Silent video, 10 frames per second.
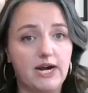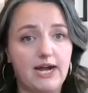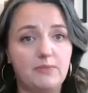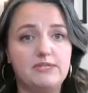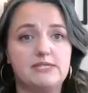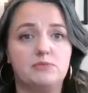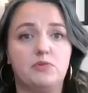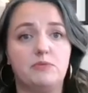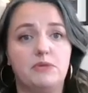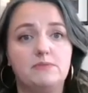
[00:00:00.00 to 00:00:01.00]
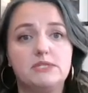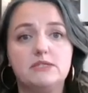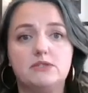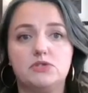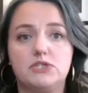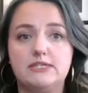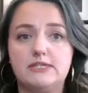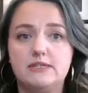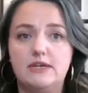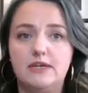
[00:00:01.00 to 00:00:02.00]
App and some premium solutions.